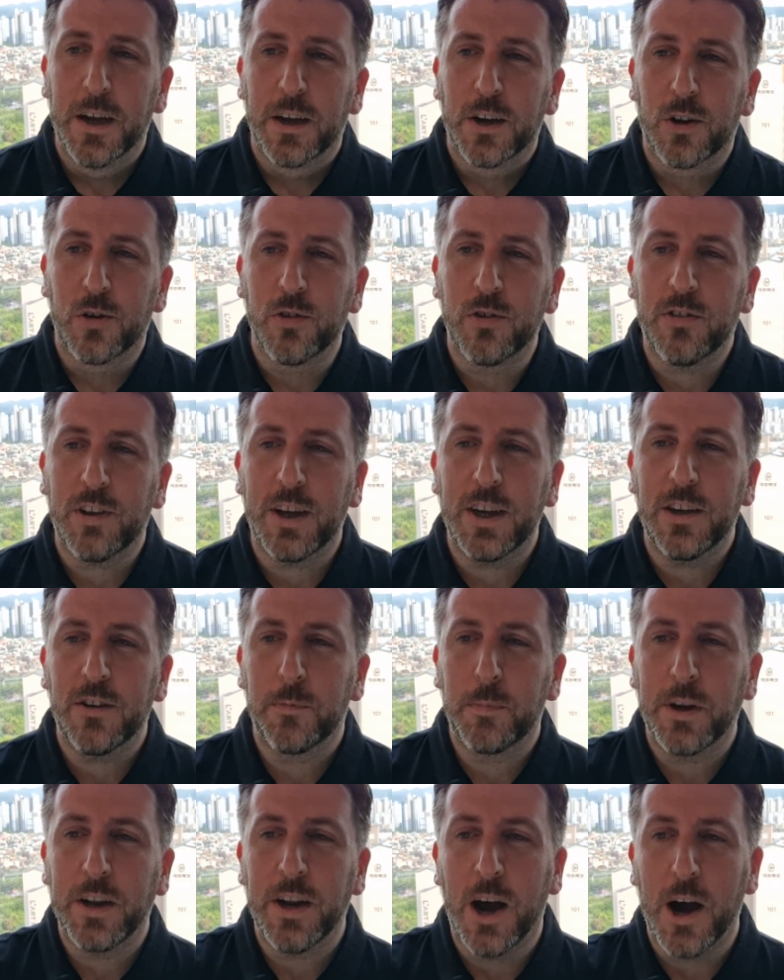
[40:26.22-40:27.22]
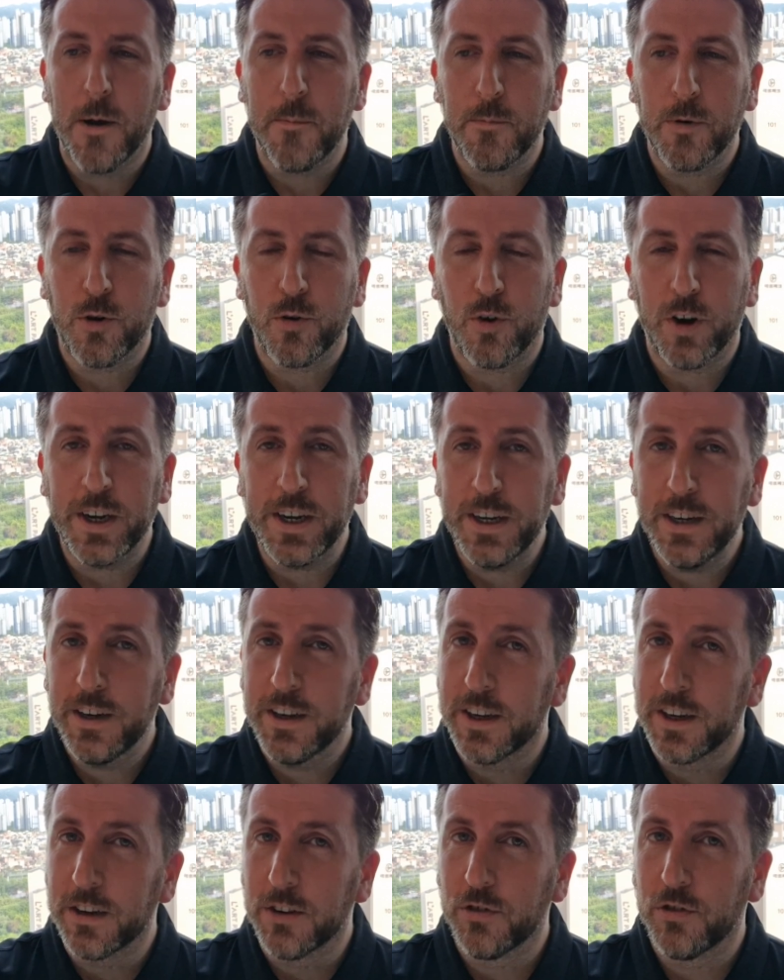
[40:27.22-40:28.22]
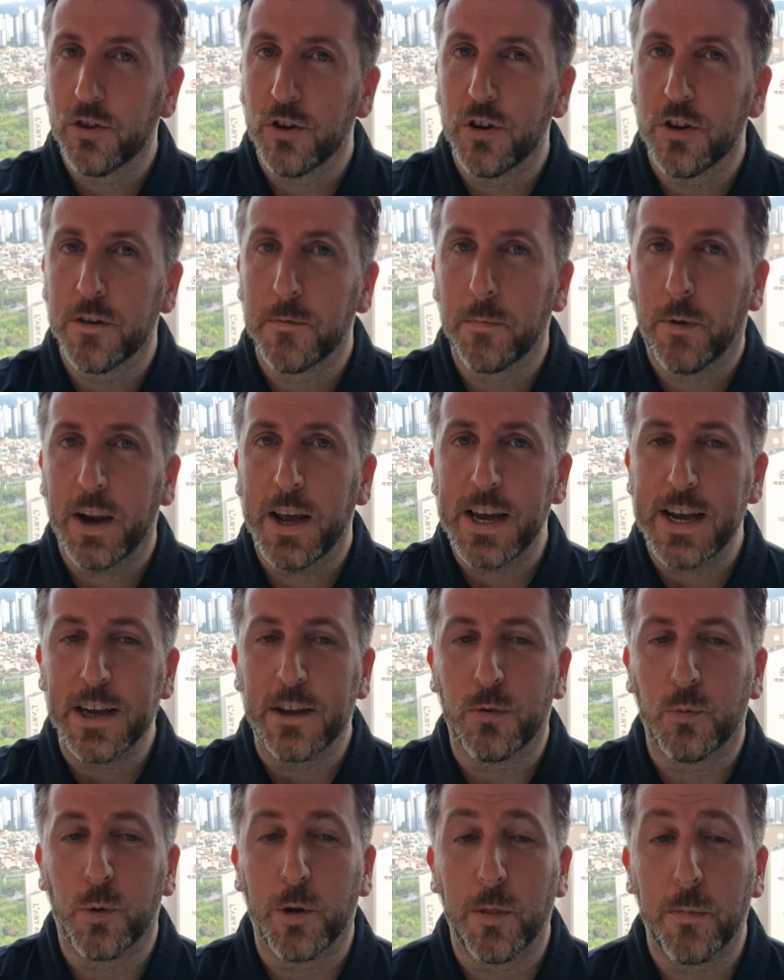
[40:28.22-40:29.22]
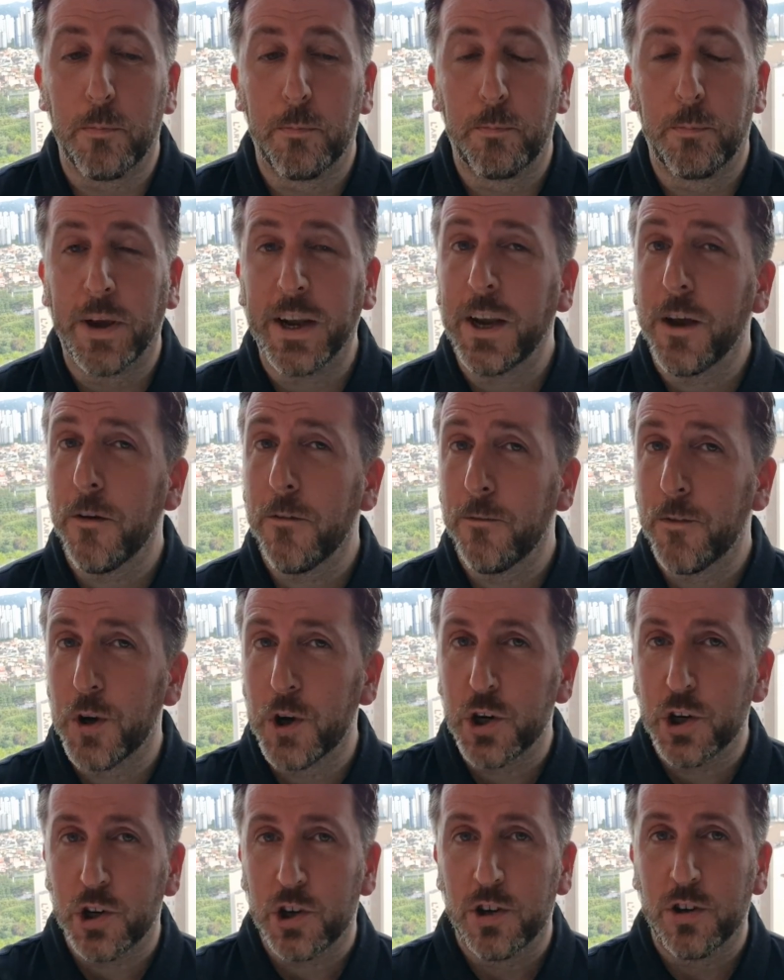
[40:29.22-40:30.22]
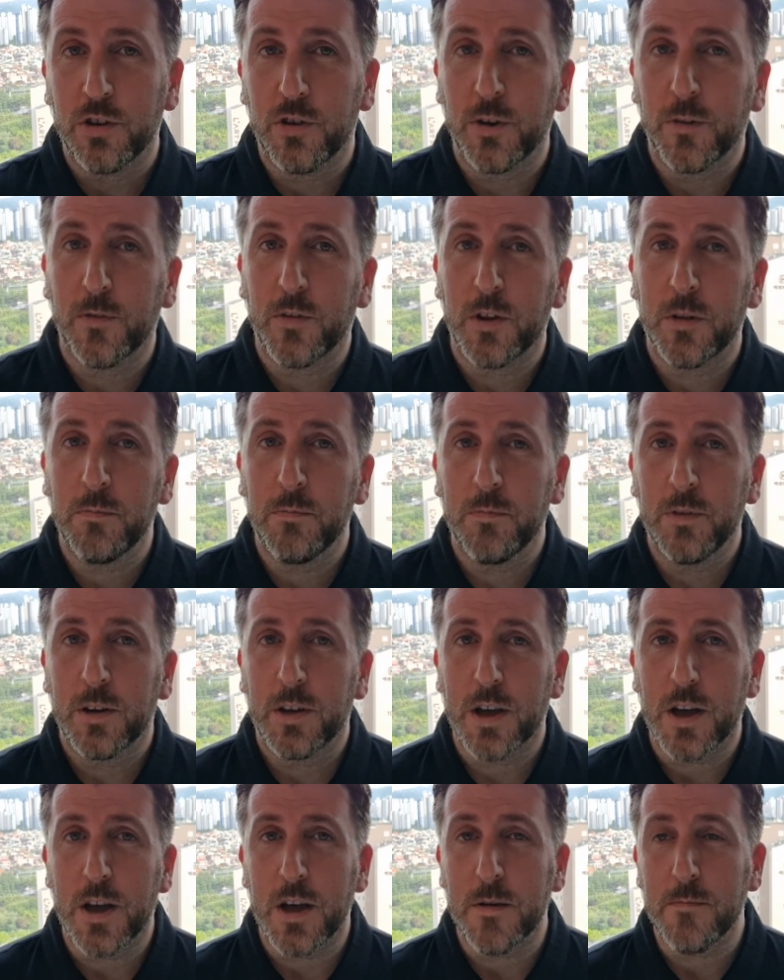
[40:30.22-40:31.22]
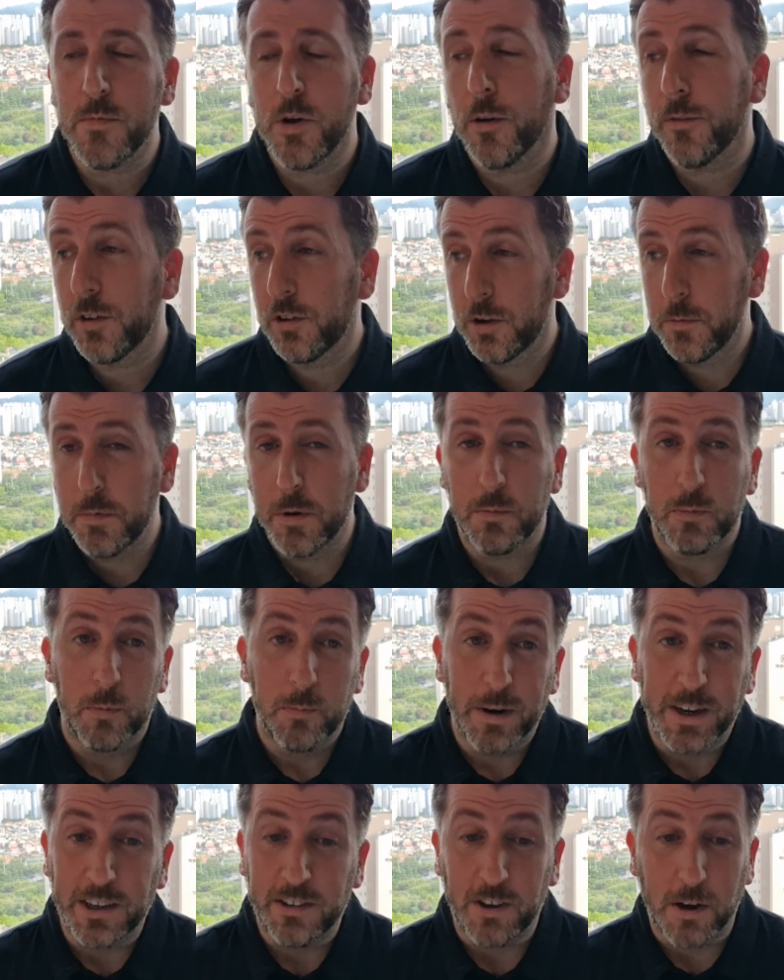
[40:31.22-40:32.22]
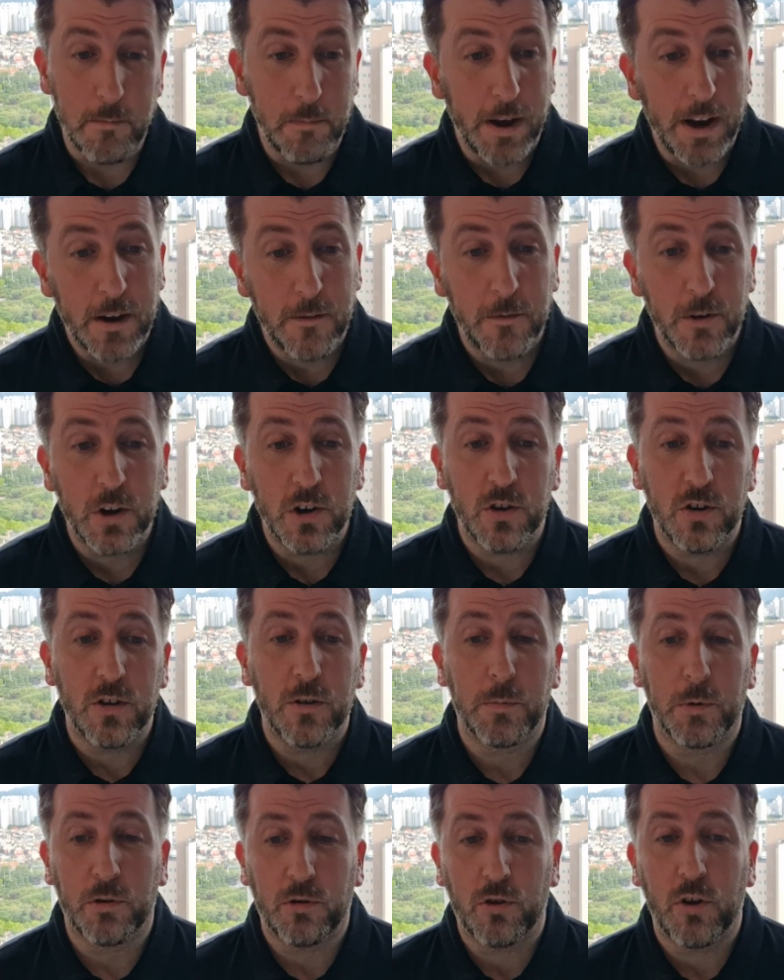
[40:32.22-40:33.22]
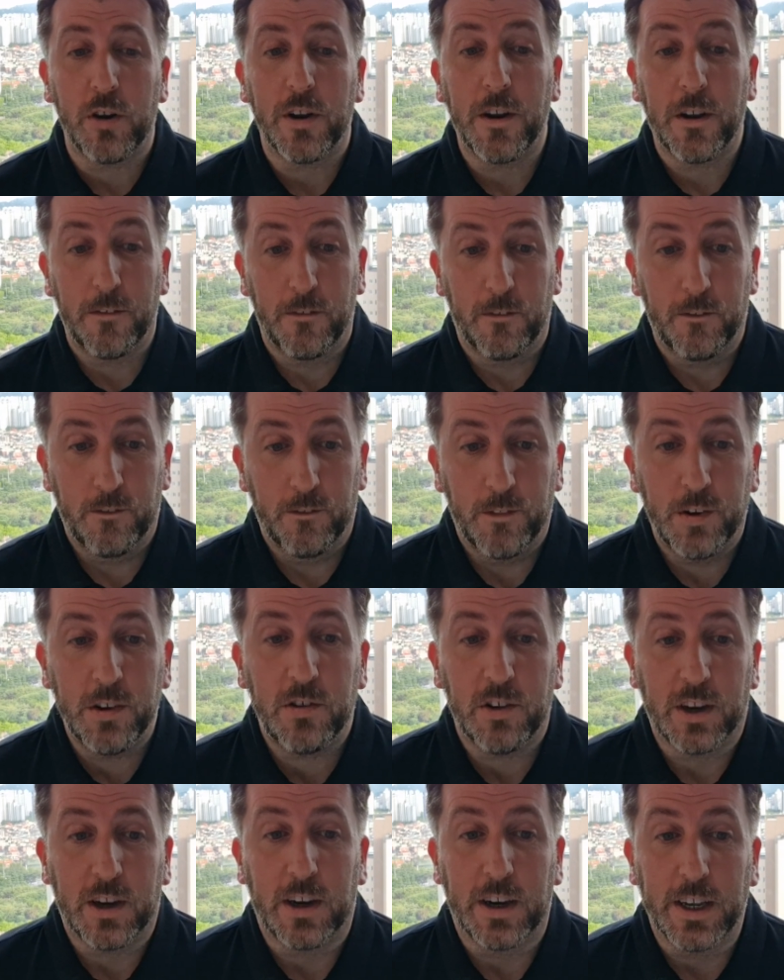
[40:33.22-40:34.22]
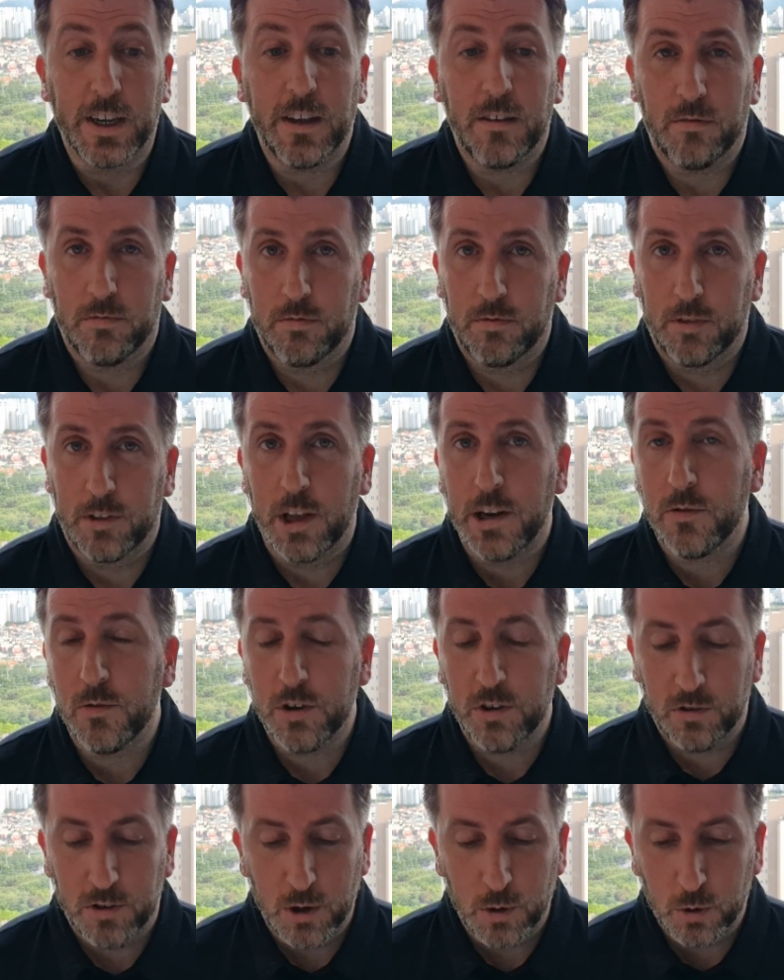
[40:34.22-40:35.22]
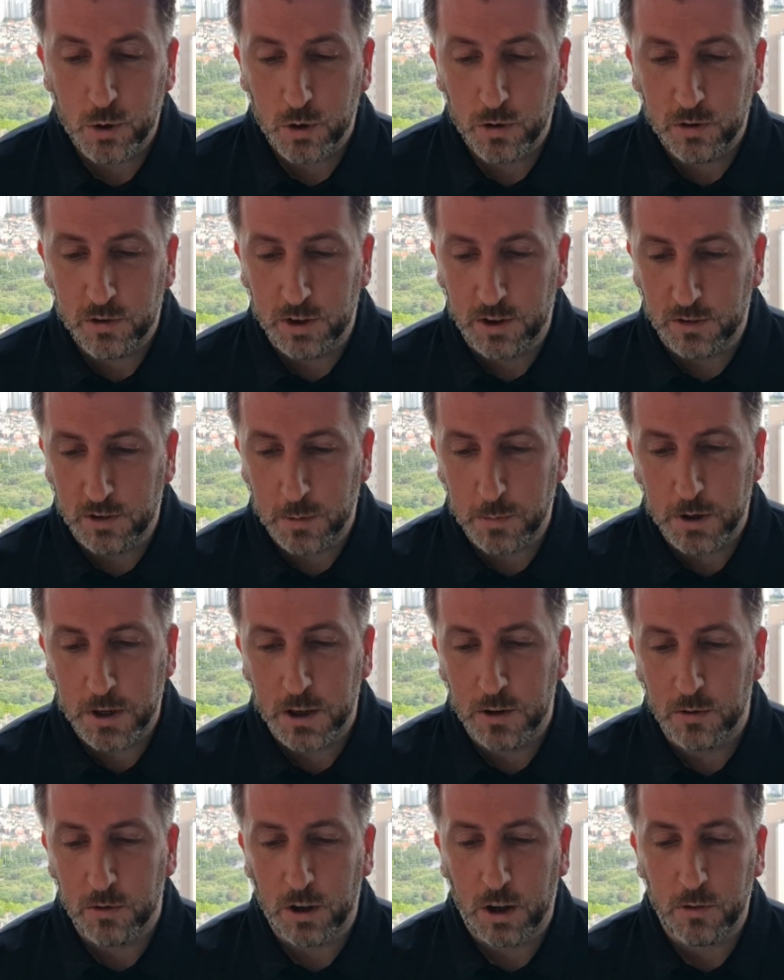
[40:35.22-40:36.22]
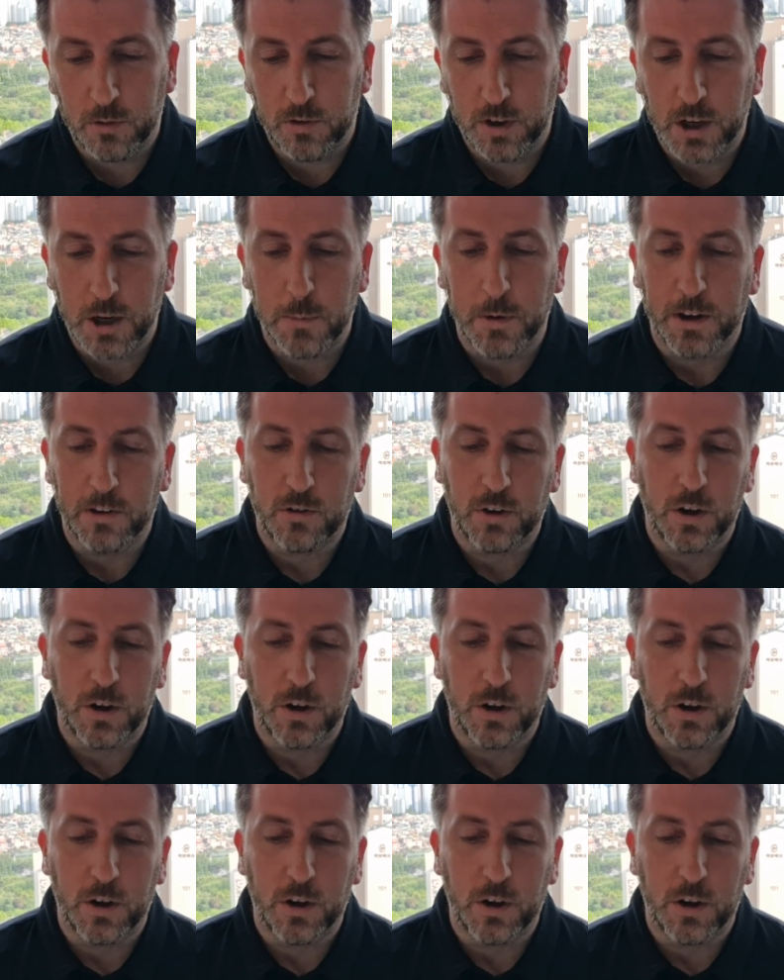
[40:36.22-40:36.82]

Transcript: Conte has been upgrading certain players with bigger versions of them. Um, obviously, people may say better versions, but certainly physically, there is no contest. I mean, I was I was thinking about it.